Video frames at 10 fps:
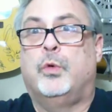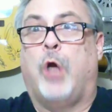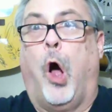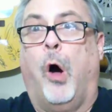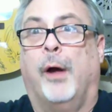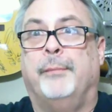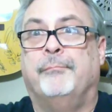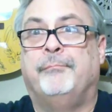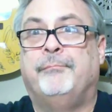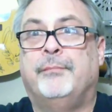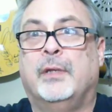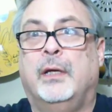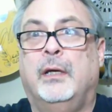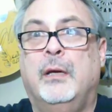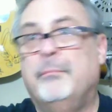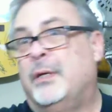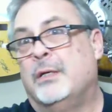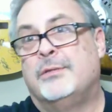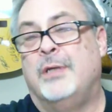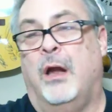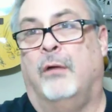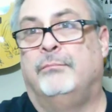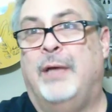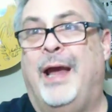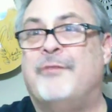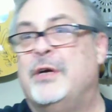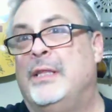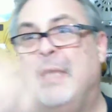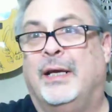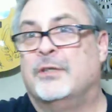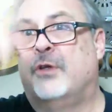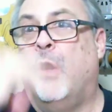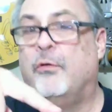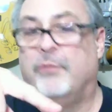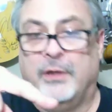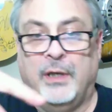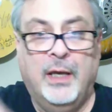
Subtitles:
Gone. Because, everything is COVID.